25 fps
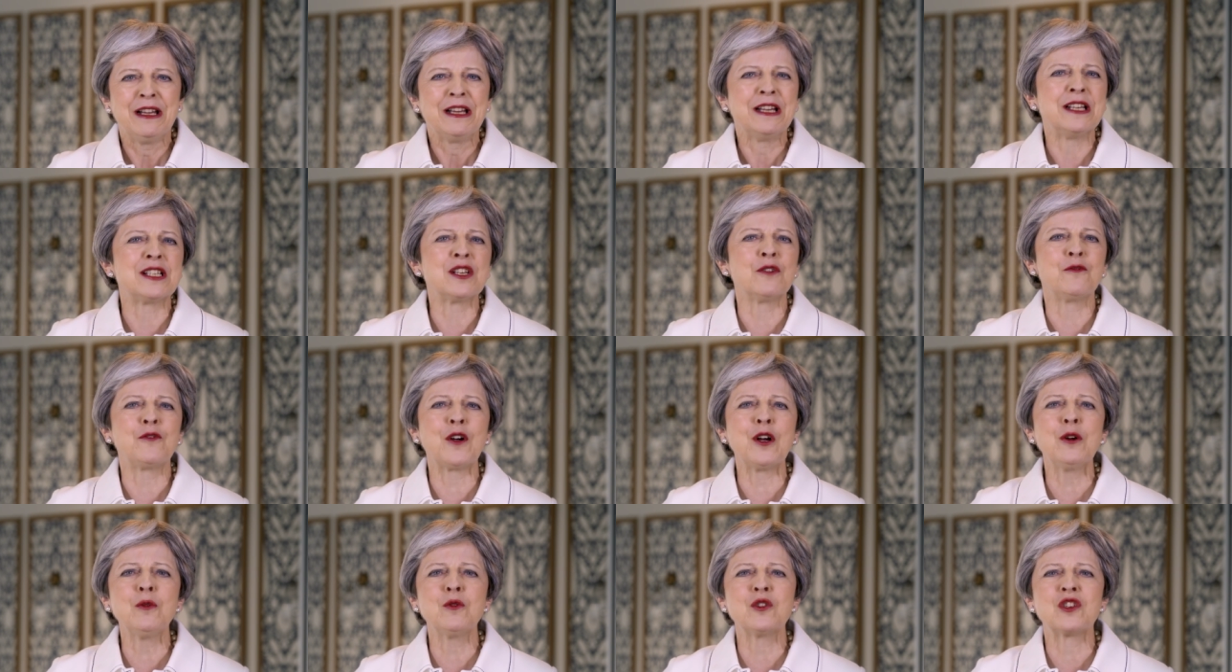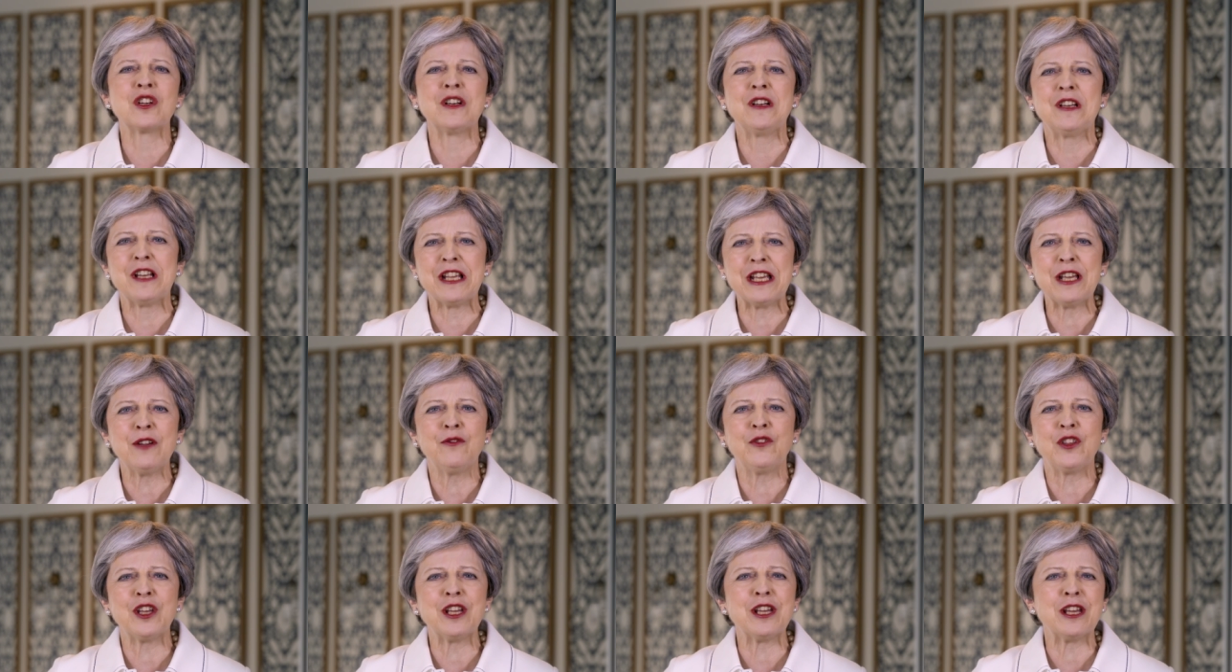is a vote to
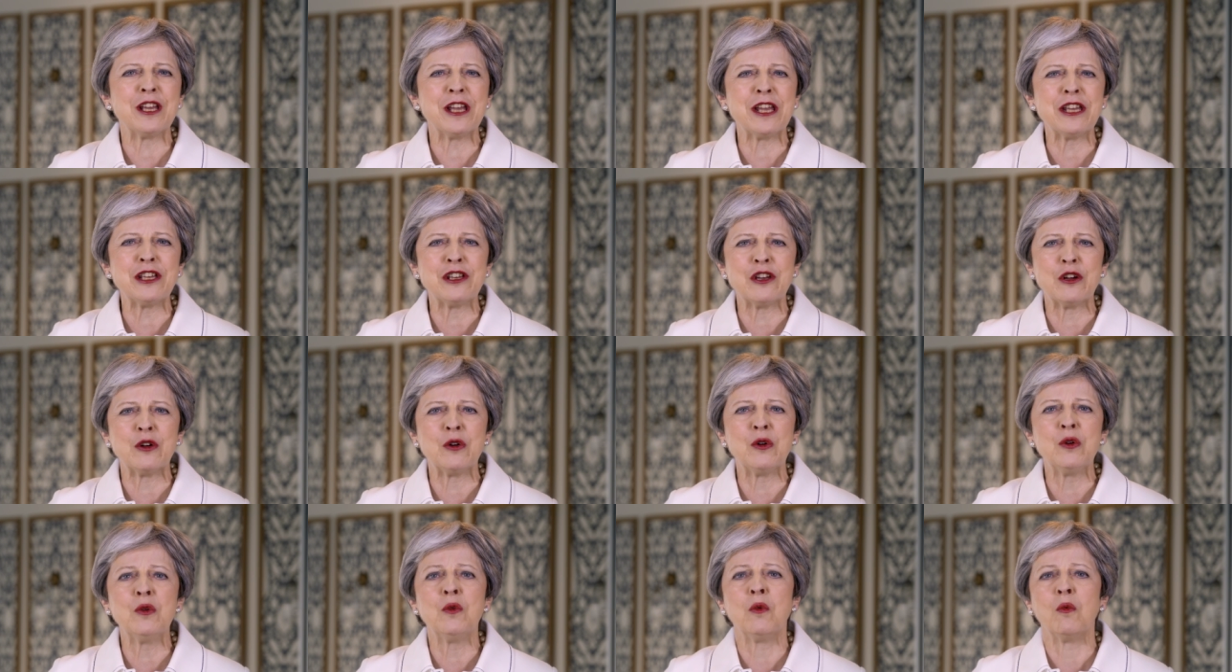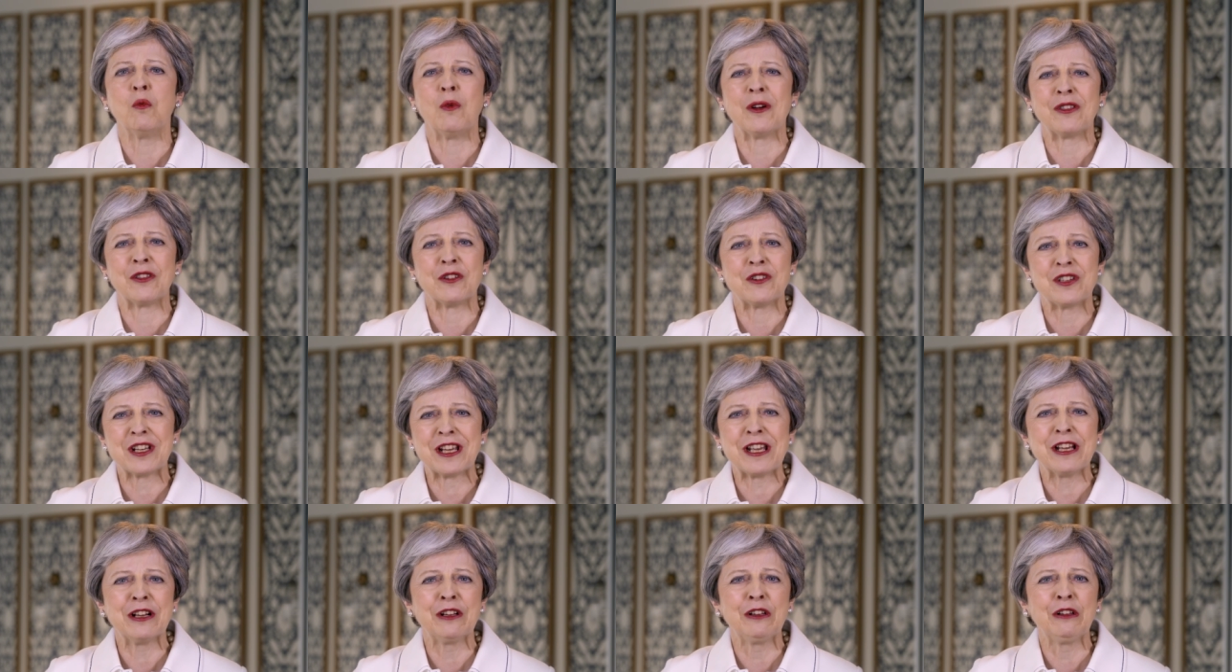leave the EU with a
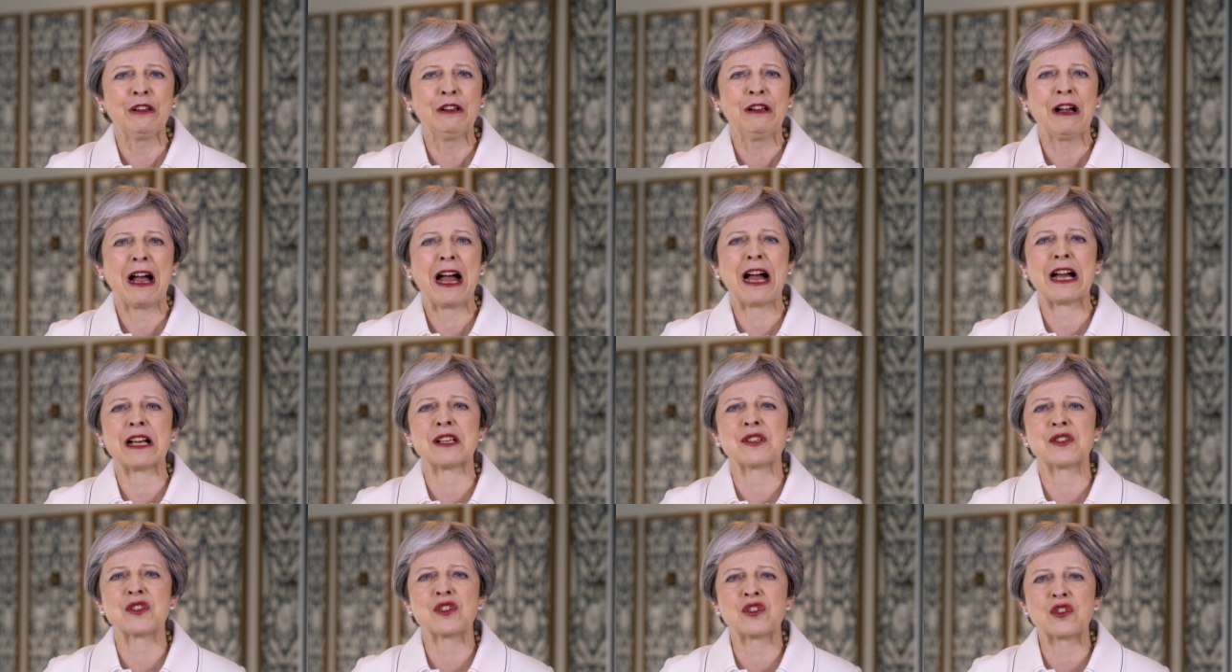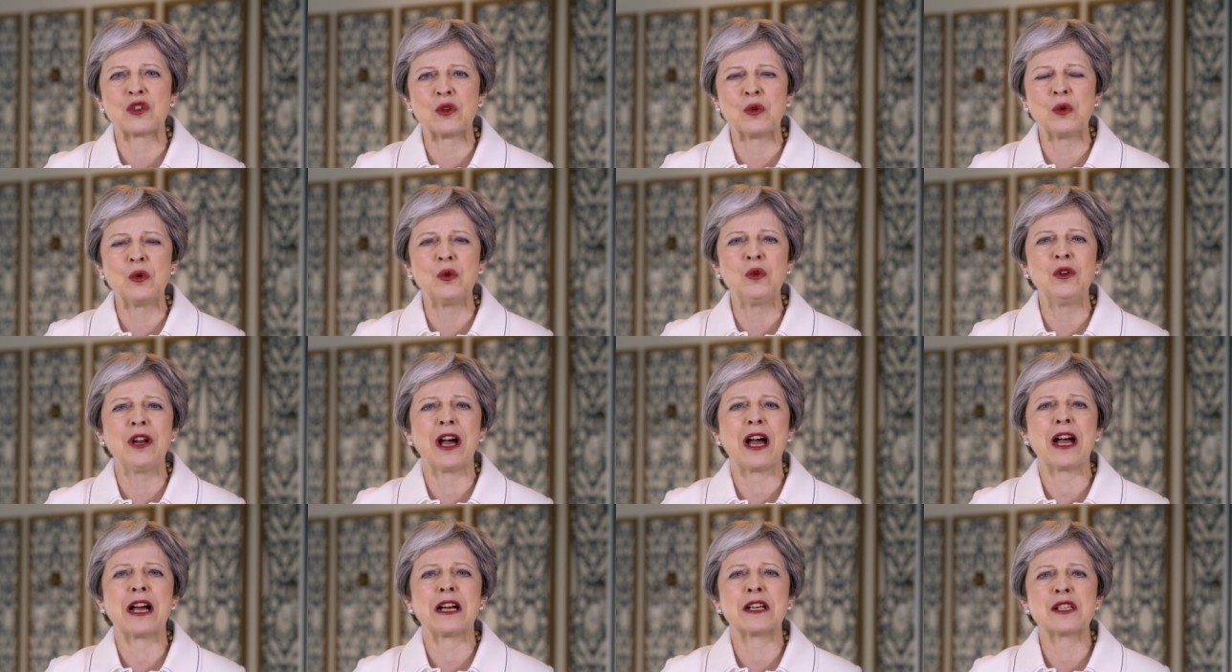deal as
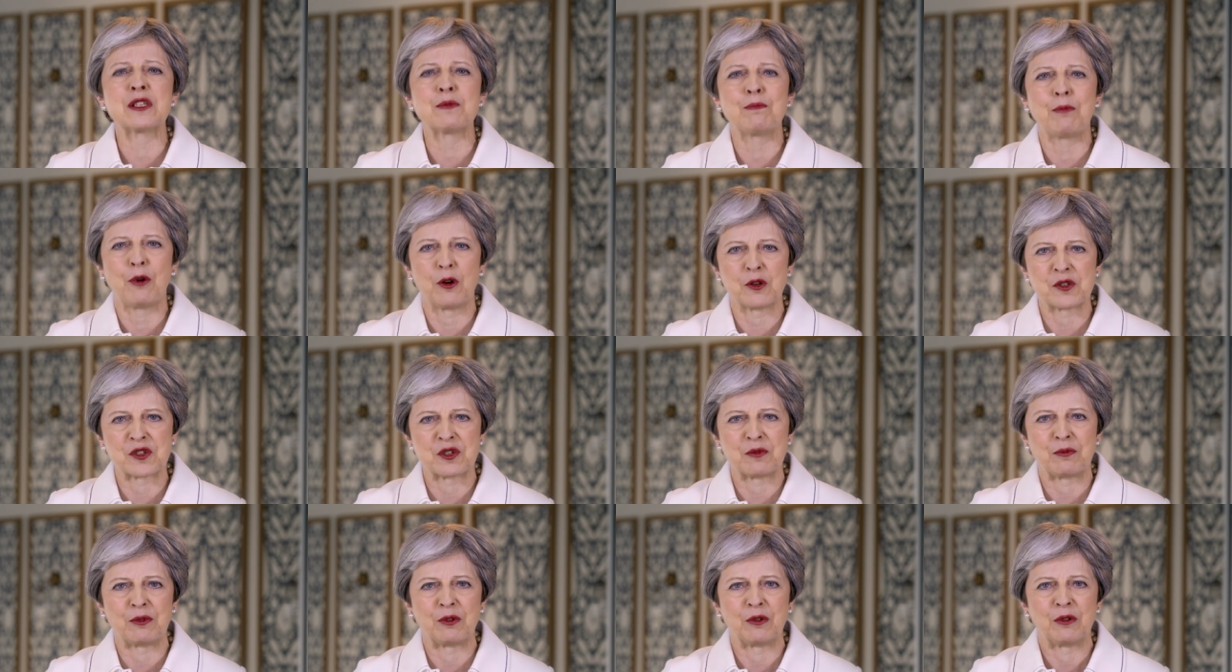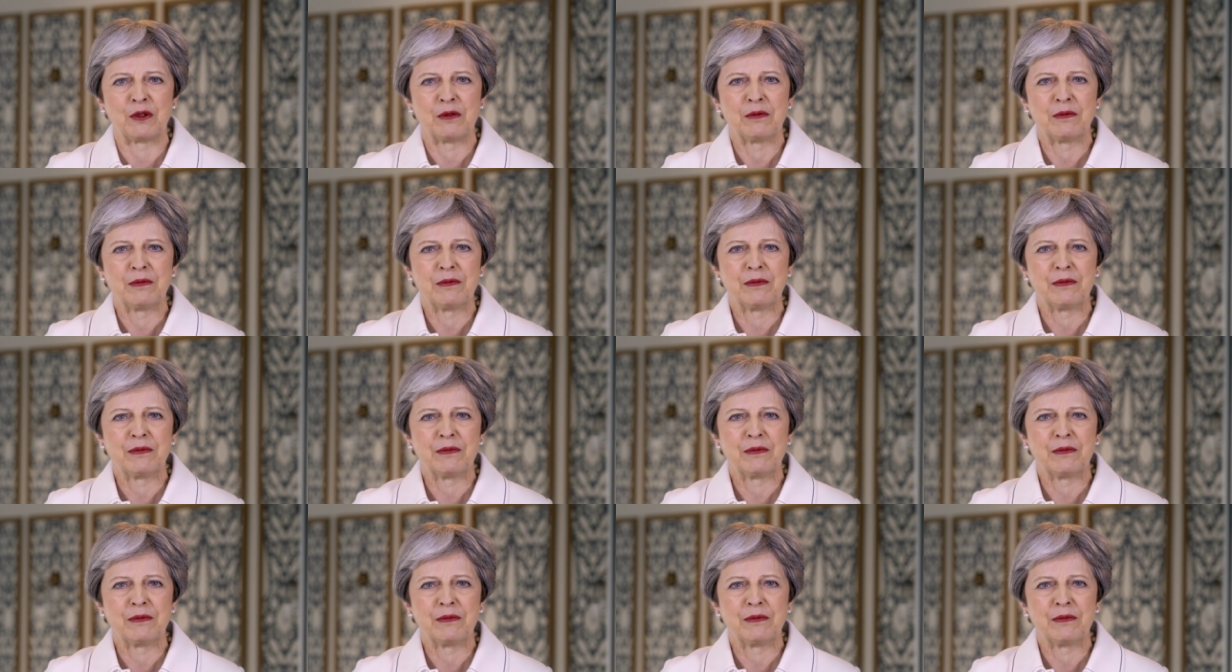soon as possible.